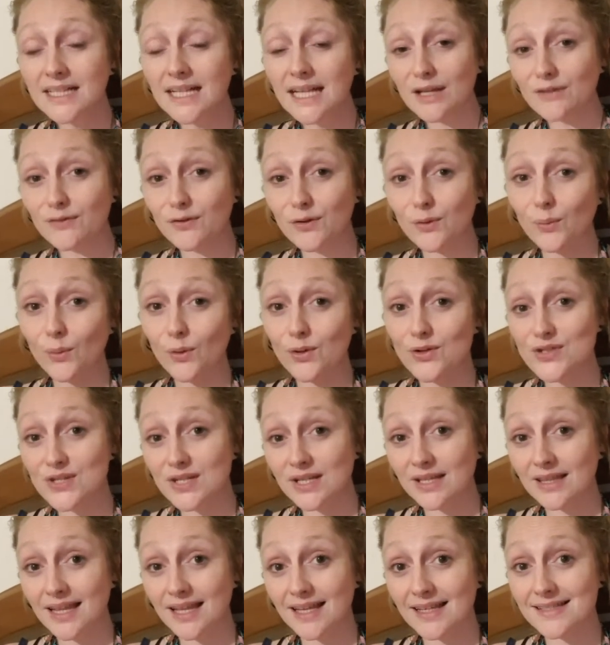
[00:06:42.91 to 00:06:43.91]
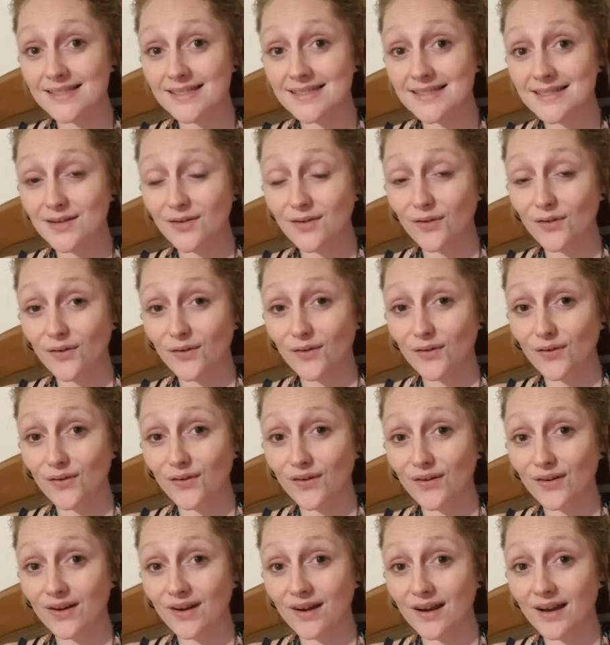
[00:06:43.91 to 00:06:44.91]
If you're watching this
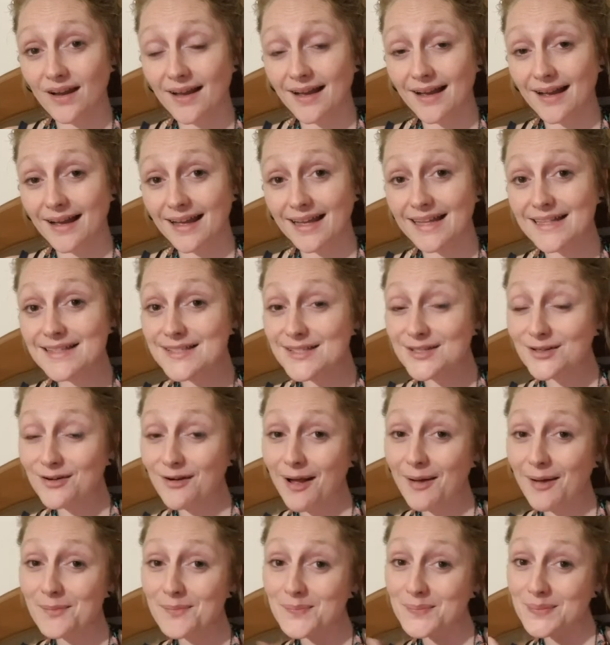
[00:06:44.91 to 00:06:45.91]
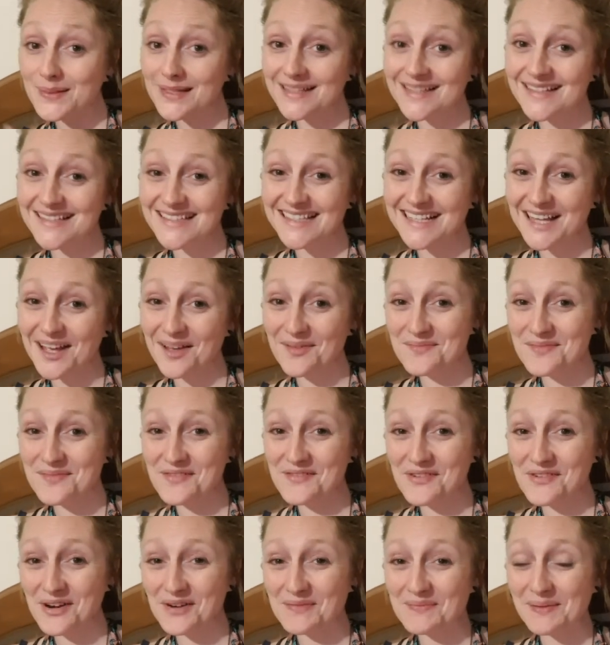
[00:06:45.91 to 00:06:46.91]
on Instagram, please come and
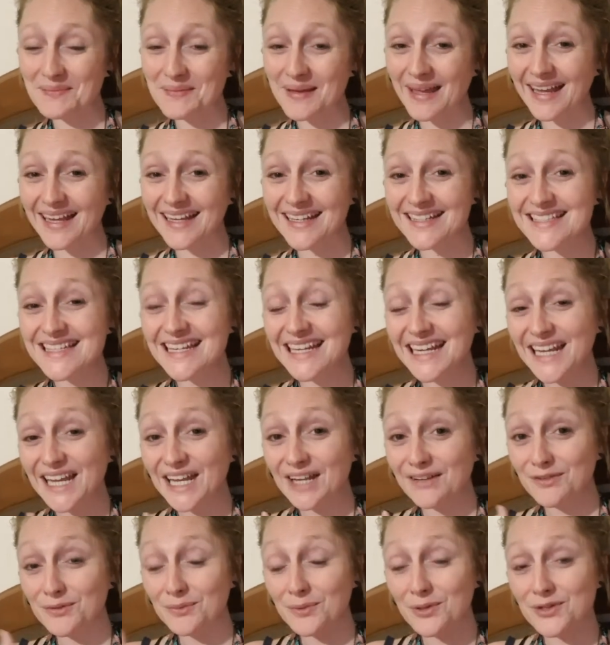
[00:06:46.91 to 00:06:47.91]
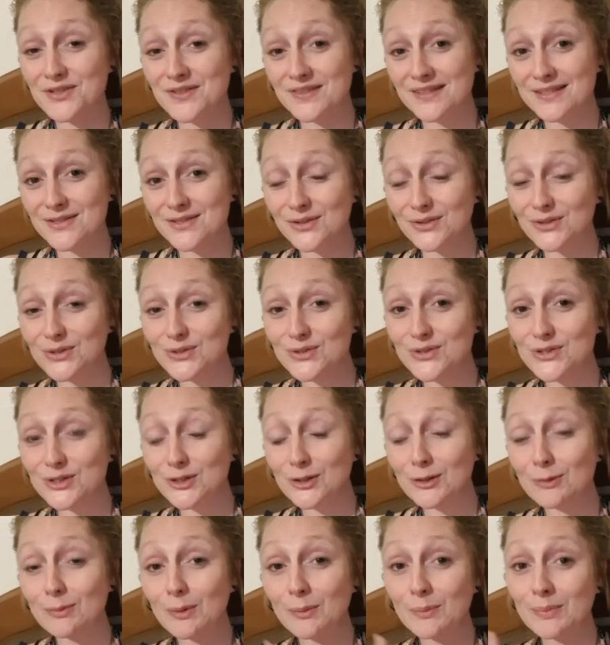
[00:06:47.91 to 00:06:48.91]
follow my page. If you're watching this on
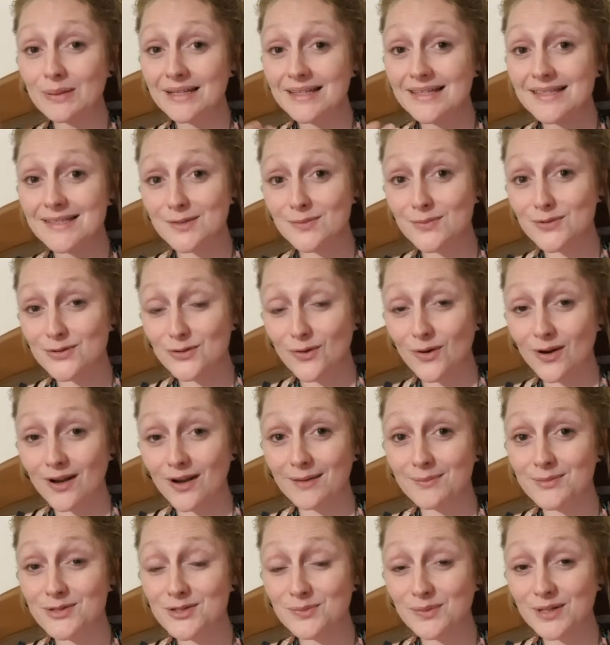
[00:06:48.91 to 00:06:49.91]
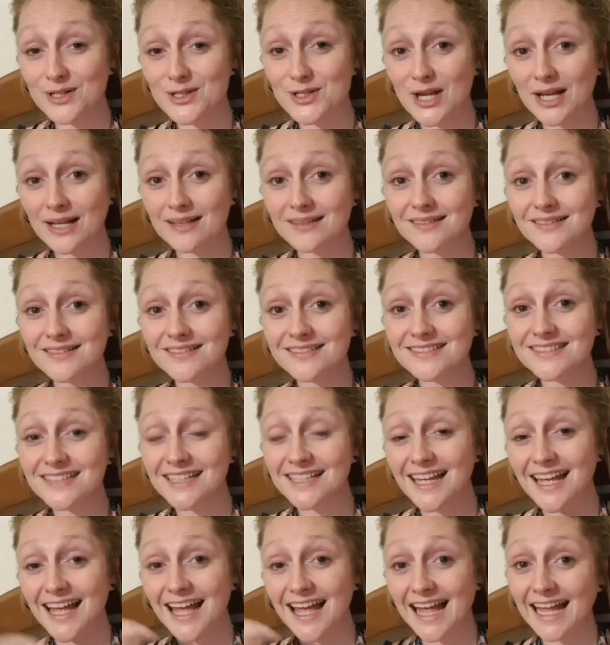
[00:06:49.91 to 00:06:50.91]
YouTube, please subscribe to my channel
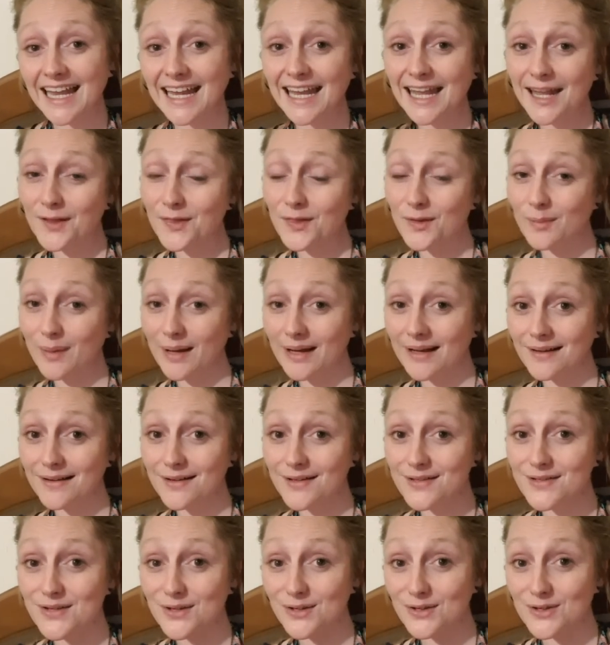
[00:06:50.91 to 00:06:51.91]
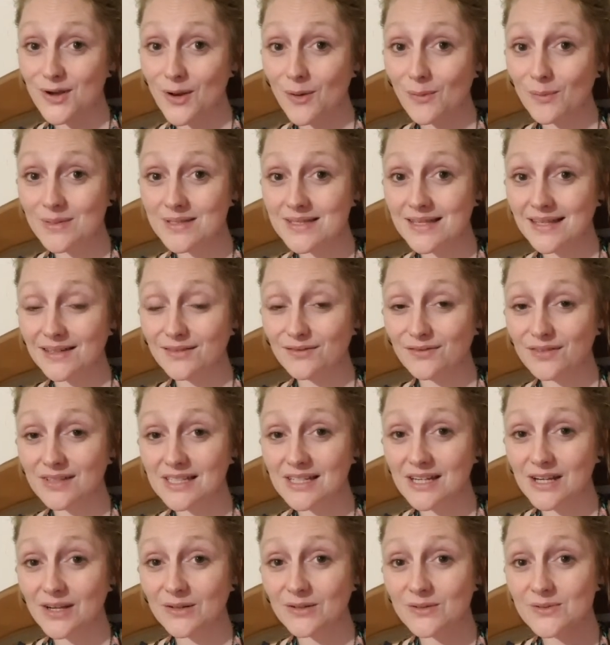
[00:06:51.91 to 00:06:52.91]
and hit the bell so you don't miss any
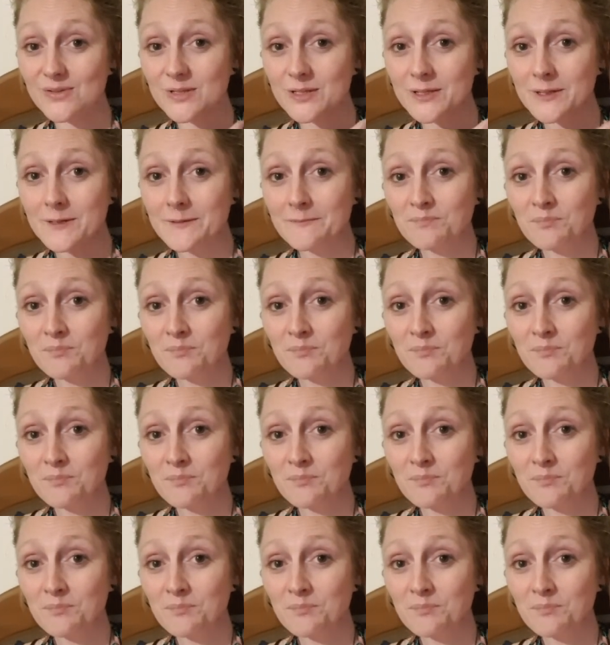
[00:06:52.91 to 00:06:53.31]
videos.